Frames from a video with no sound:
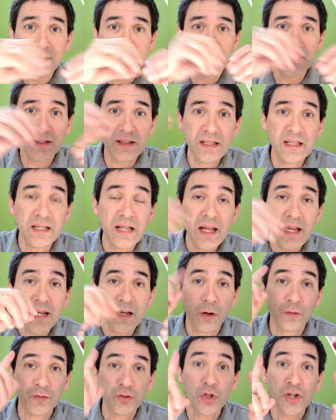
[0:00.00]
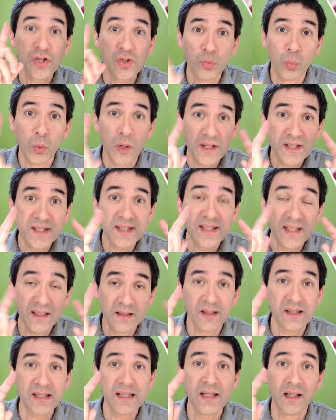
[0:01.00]
the DNA of just one single
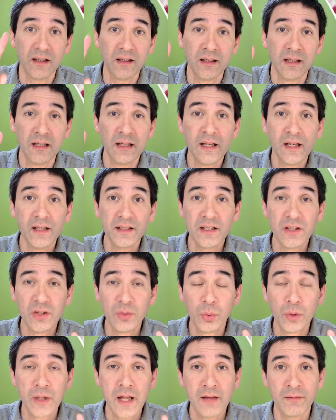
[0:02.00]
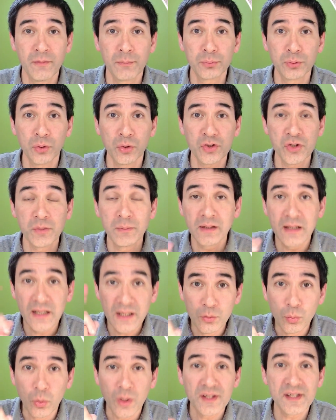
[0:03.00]
cell, then you would have approximately
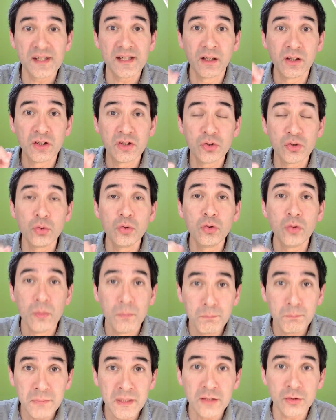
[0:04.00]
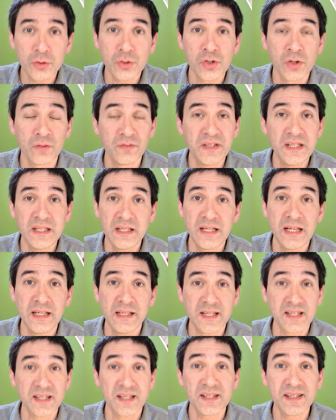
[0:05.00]
in one cell two meters of DNA.
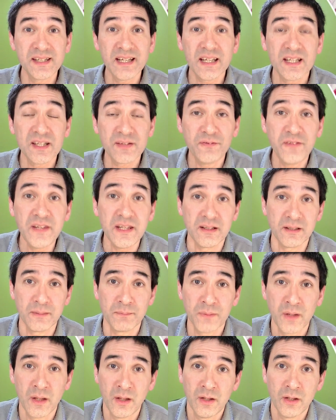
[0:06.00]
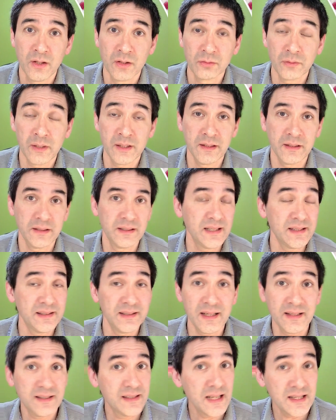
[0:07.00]
That's six feet, right? That,
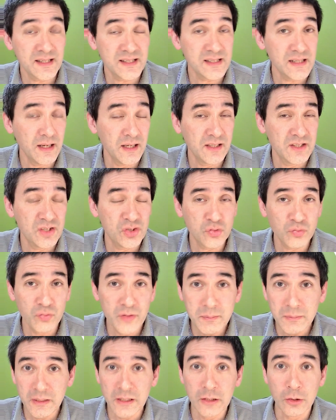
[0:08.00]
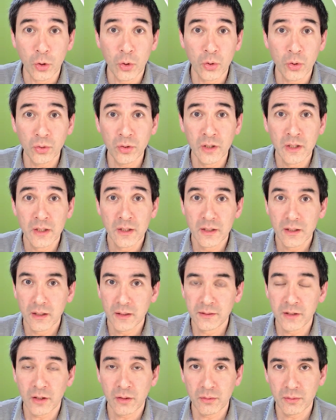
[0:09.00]
that, that's extremely long.
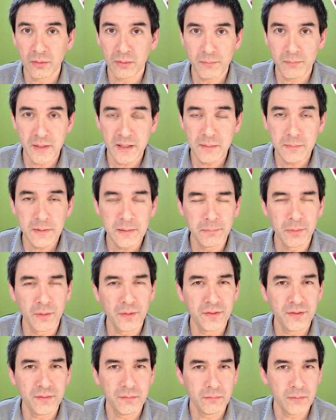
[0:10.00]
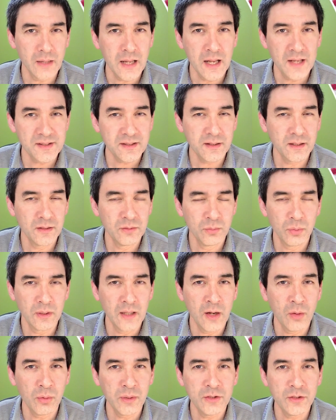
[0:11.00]
Now, many people ask then, well,
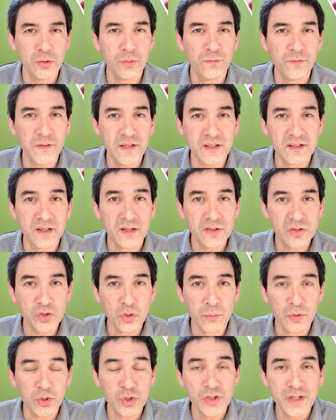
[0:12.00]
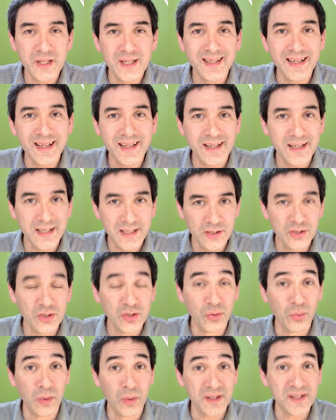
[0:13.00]
how can you fit so much DNA into
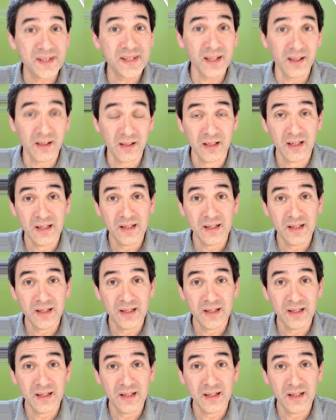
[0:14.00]
one cell?